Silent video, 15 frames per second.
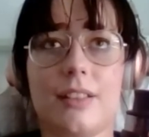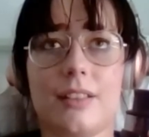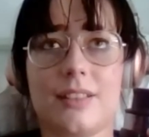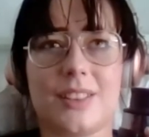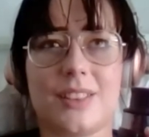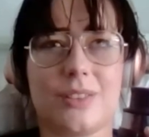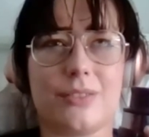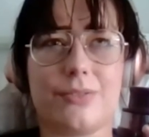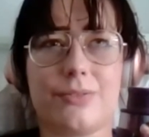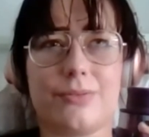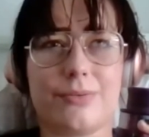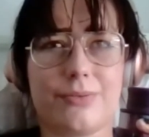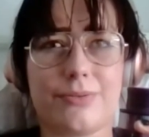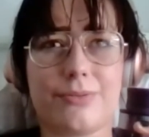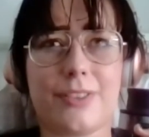sort of
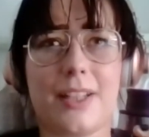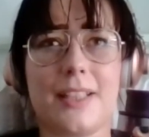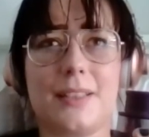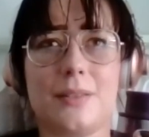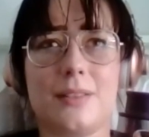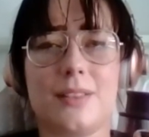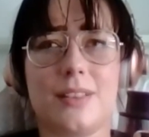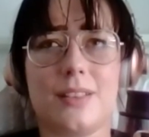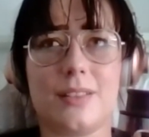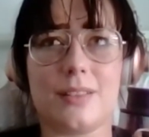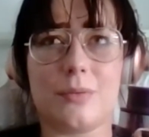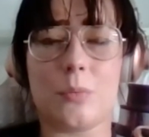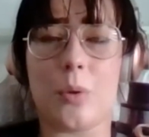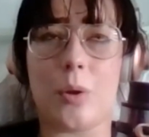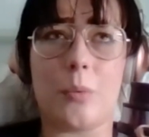find
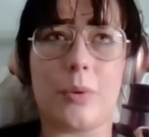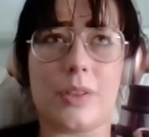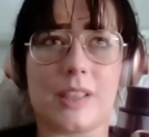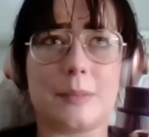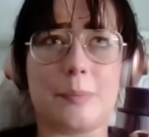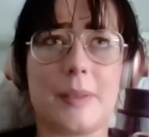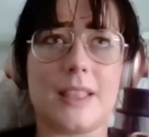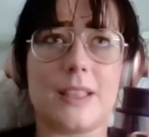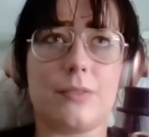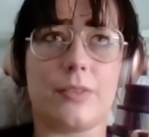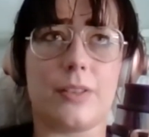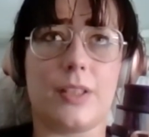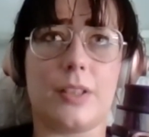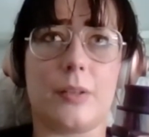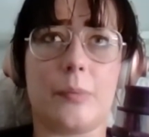what works best for
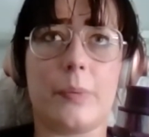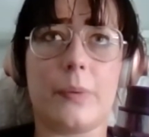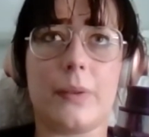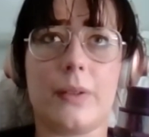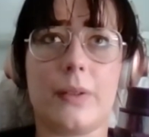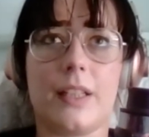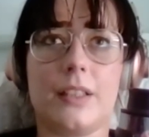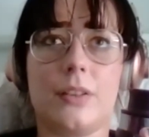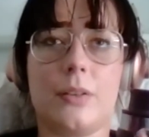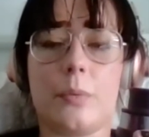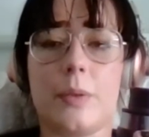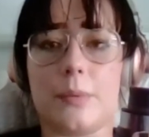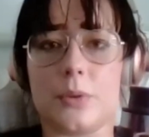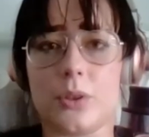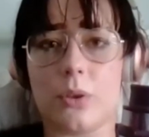you. But I know
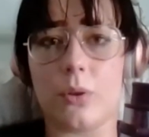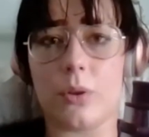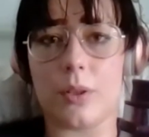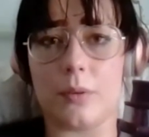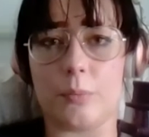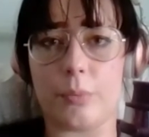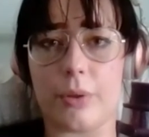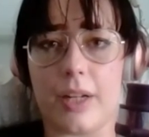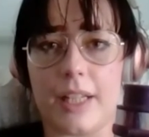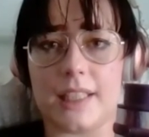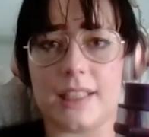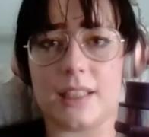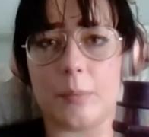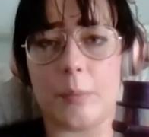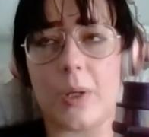we were talking prior
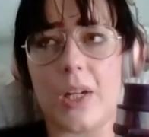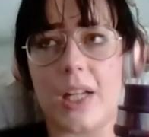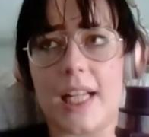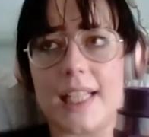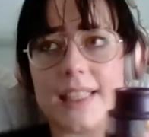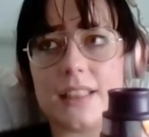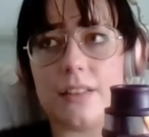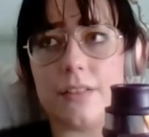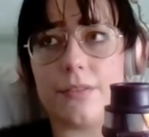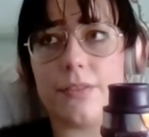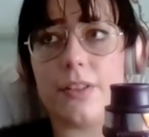to the podcast of